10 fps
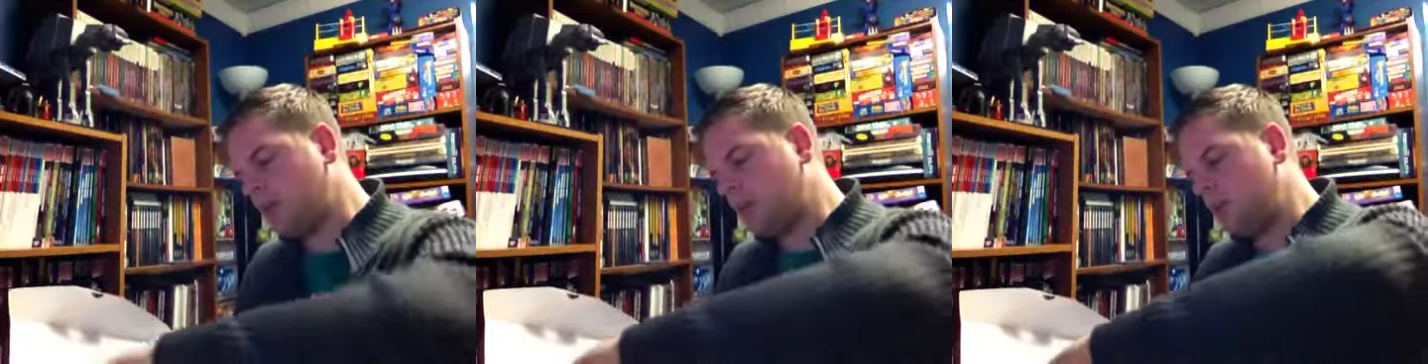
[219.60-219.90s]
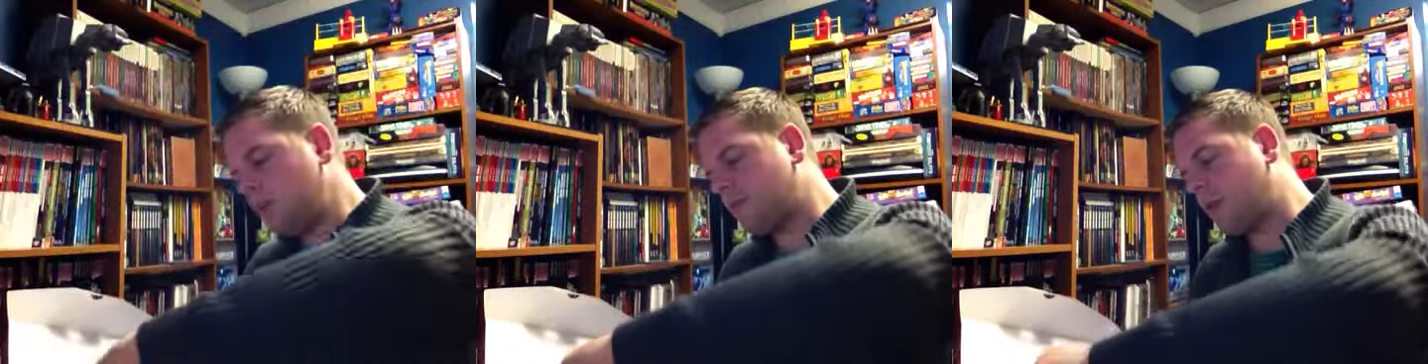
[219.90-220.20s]

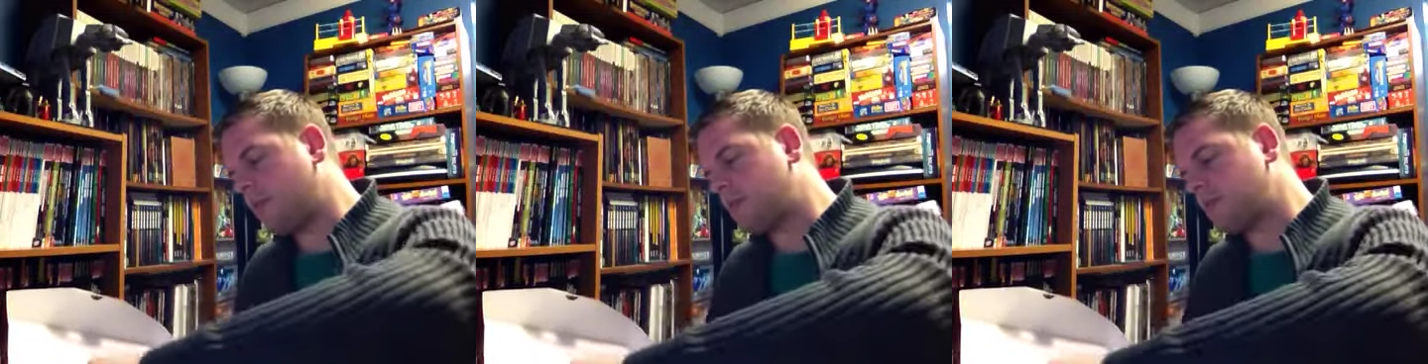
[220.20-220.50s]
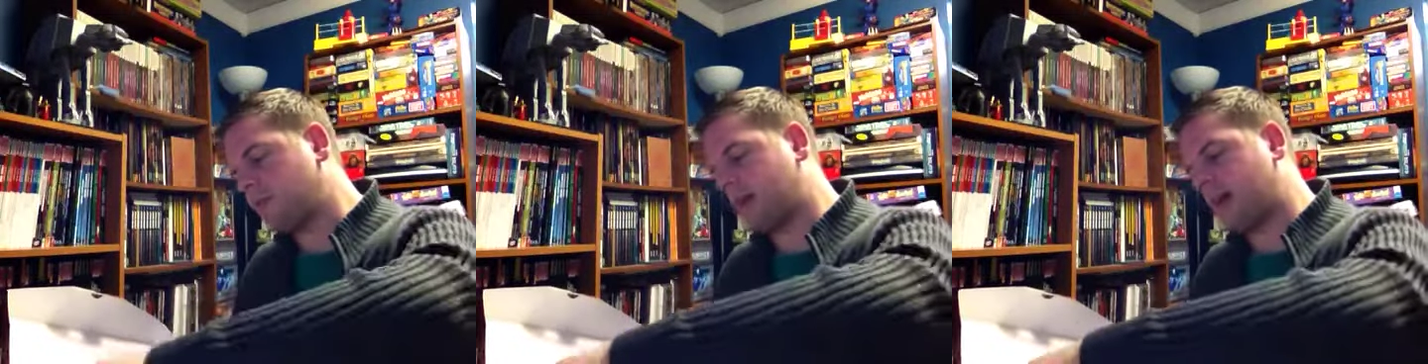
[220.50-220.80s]
You've
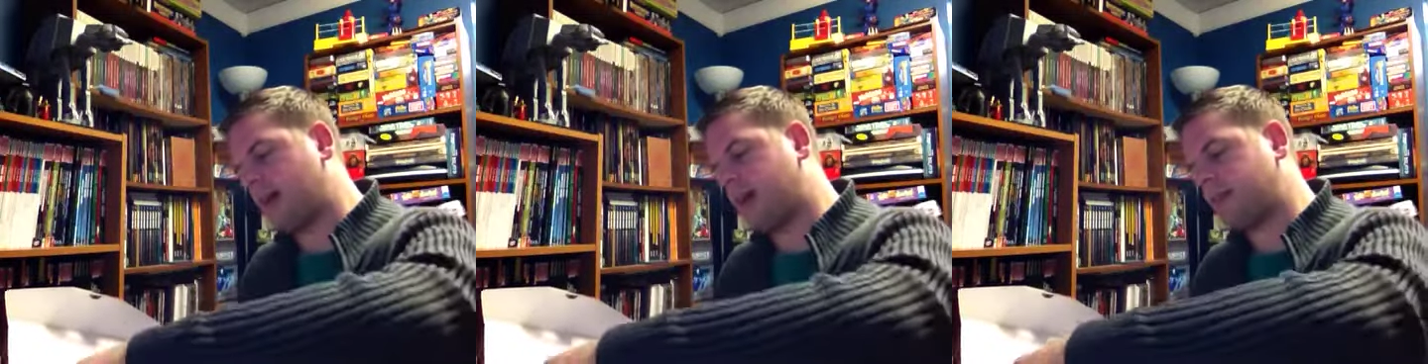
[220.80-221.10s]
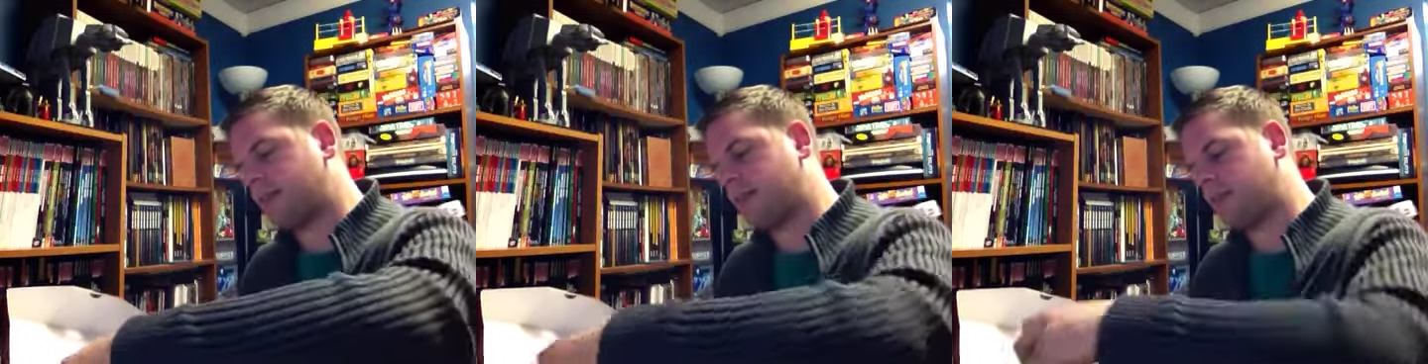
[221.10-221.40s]
also
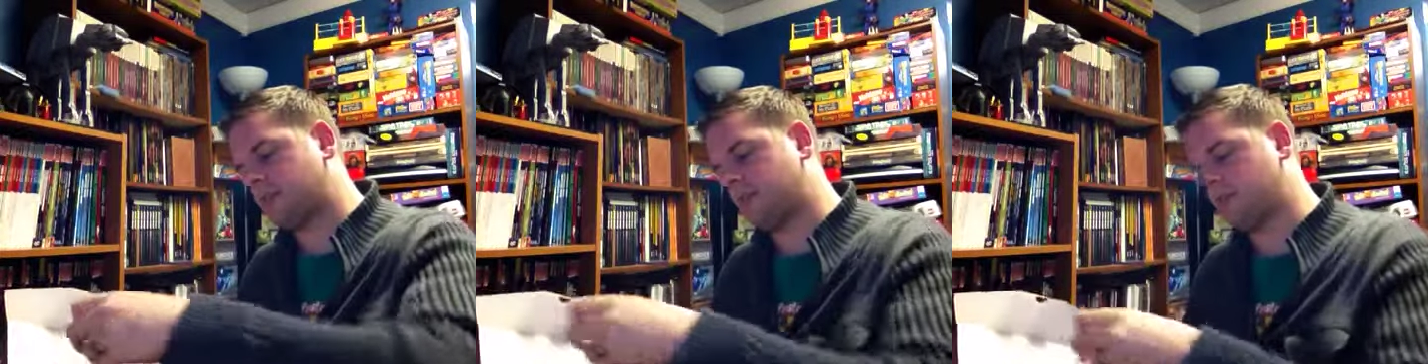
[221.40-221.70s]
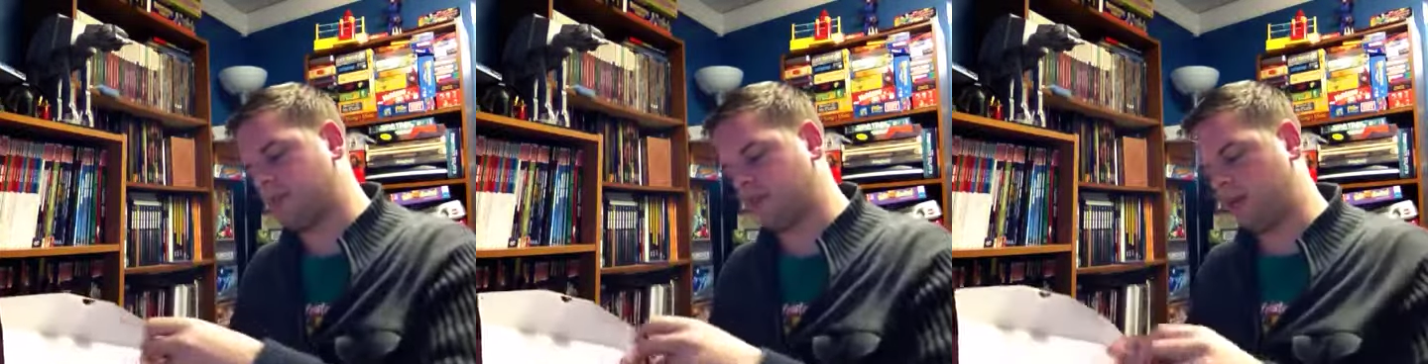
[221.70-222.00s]
got
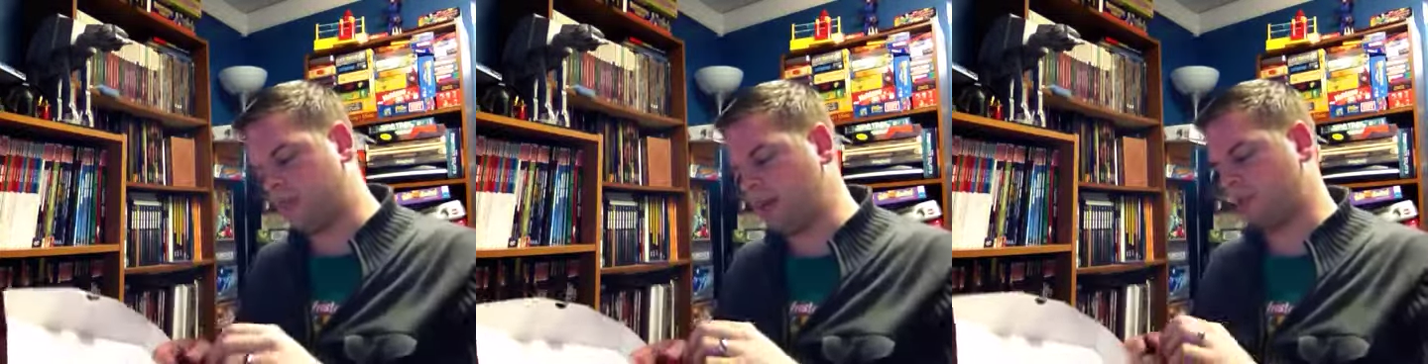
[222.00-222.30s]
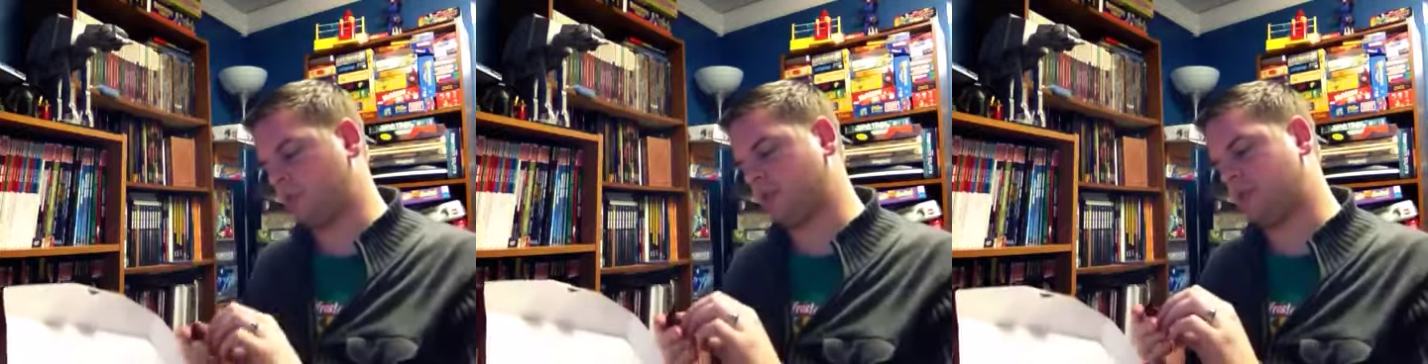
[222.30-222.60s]
your miniatures.